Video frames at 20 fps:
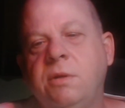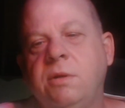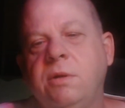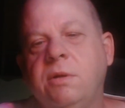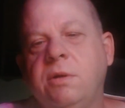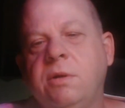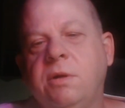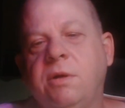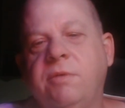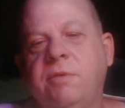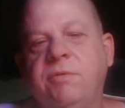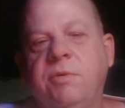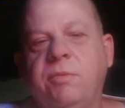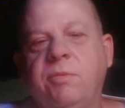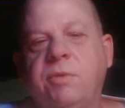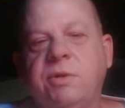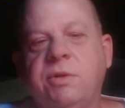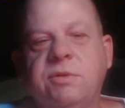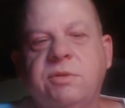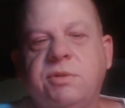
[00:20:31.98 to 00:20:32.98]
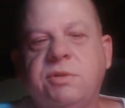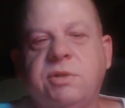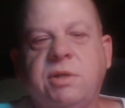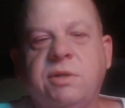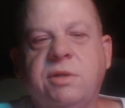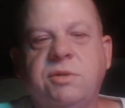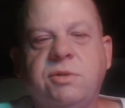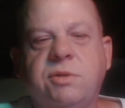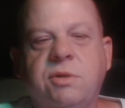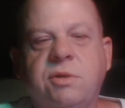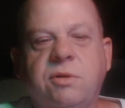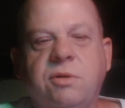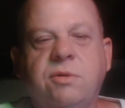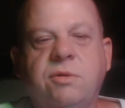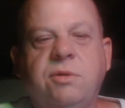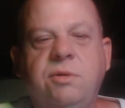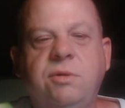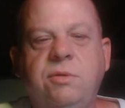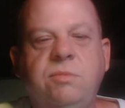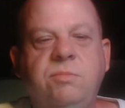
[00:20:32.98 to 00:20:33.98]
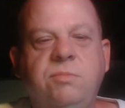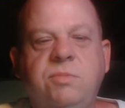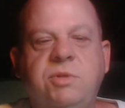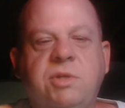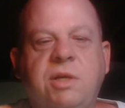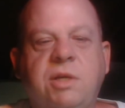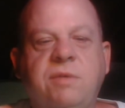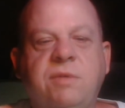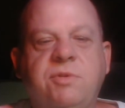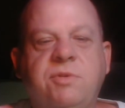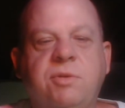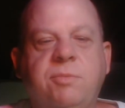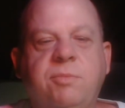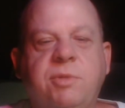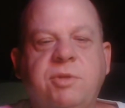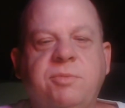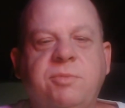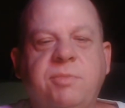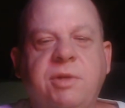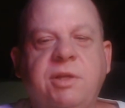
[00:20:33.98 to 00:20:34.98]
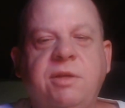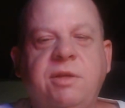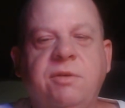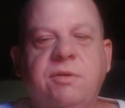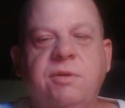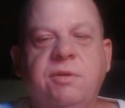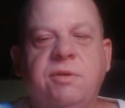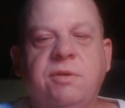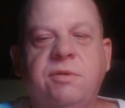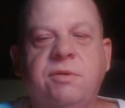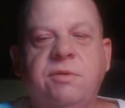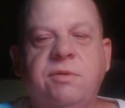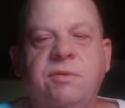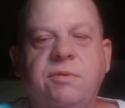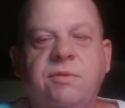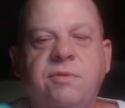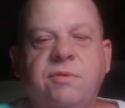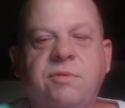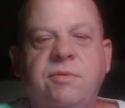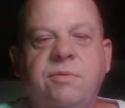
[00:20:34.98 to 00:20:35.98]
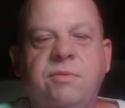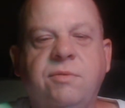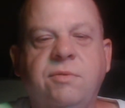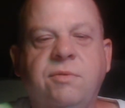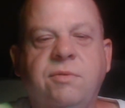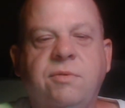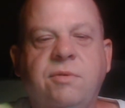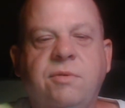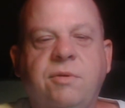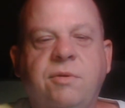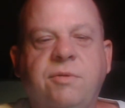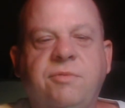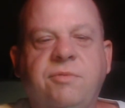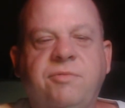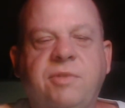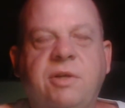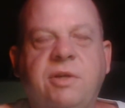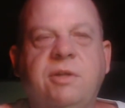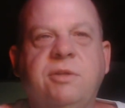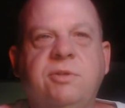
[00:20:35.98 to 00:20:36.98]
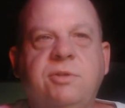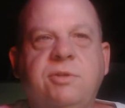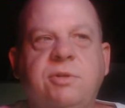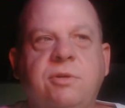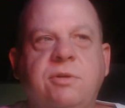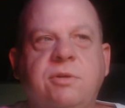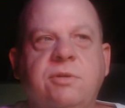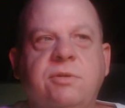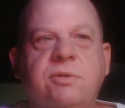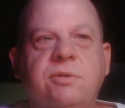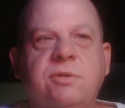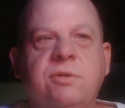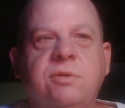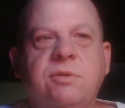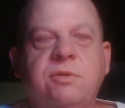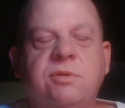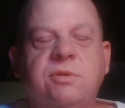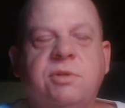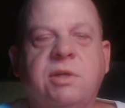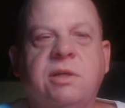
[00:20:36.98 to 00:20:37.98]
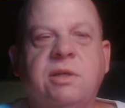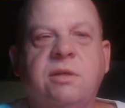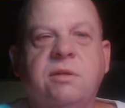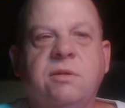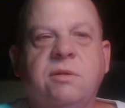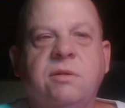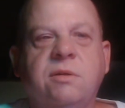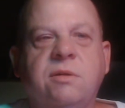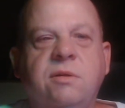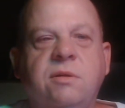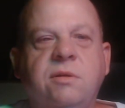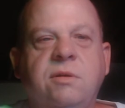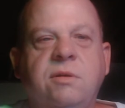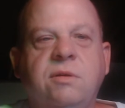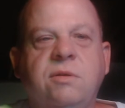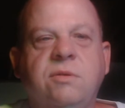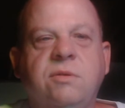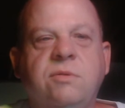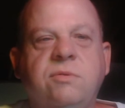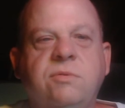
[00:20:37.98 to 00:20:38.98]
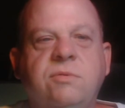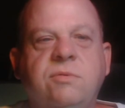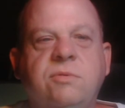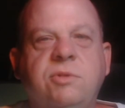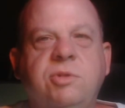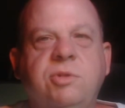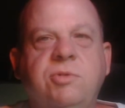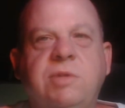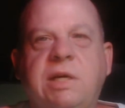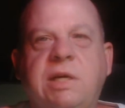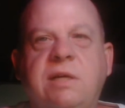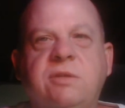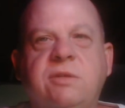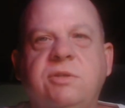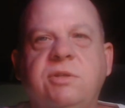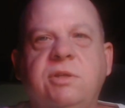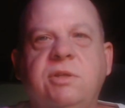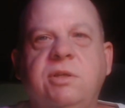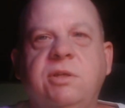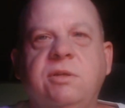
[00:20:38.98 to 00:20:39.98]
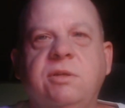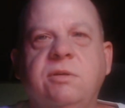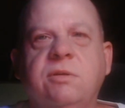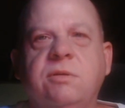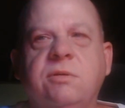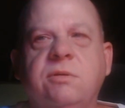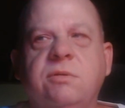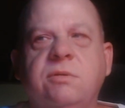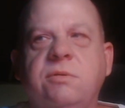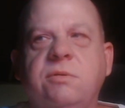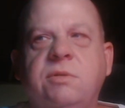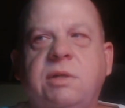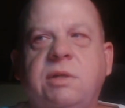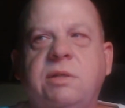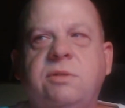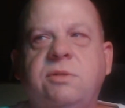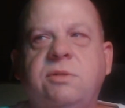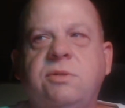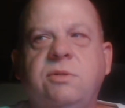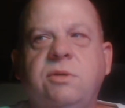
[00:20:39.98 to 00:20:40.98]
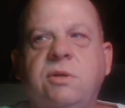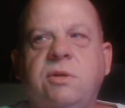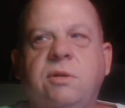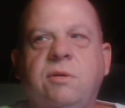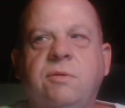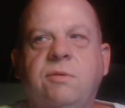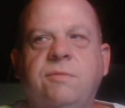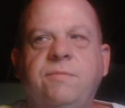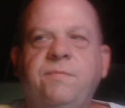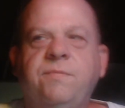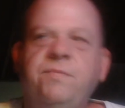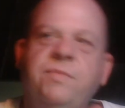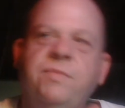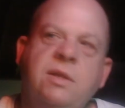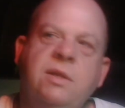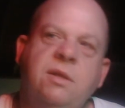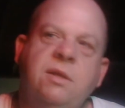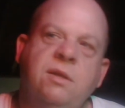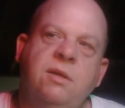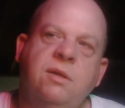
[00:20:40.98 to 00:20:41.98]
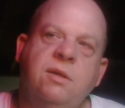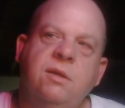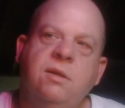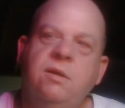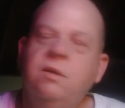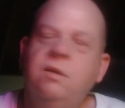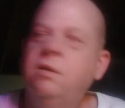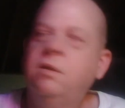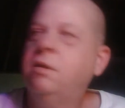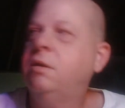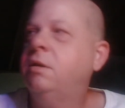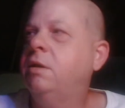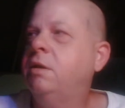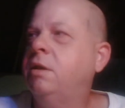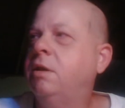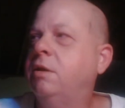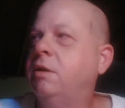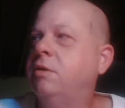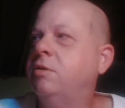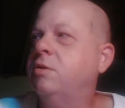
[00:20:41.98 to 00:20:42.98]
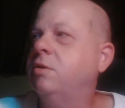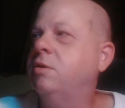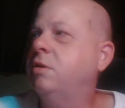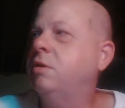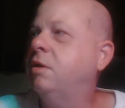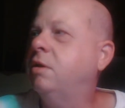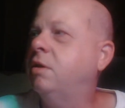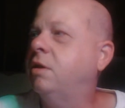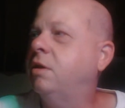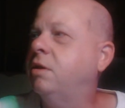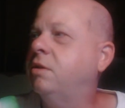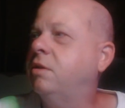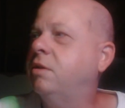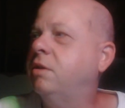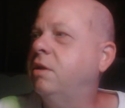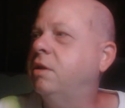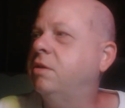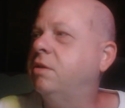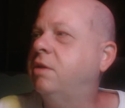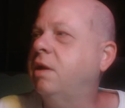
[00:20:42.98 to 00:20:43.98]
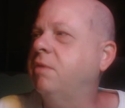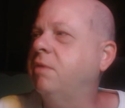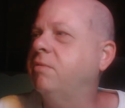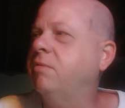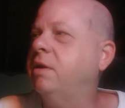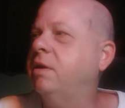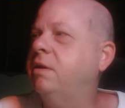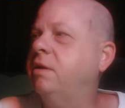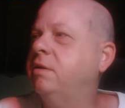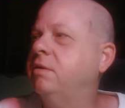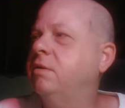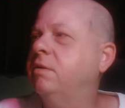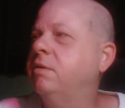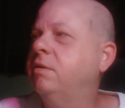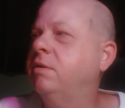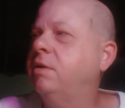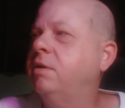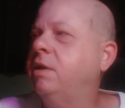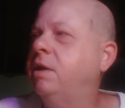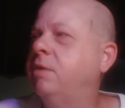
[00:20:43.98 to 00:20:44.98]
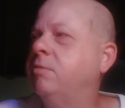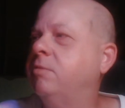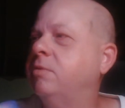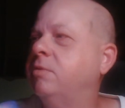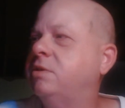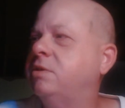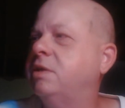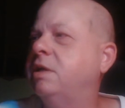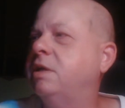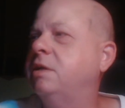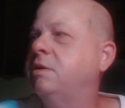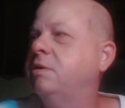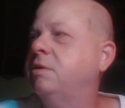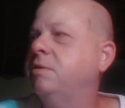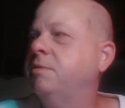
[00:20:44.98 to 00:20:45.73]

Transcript: You know, everyone says, "Oh, you save so much money on the flood insurance." It's like $2,000 a year. That's, you know, at that rate, it would take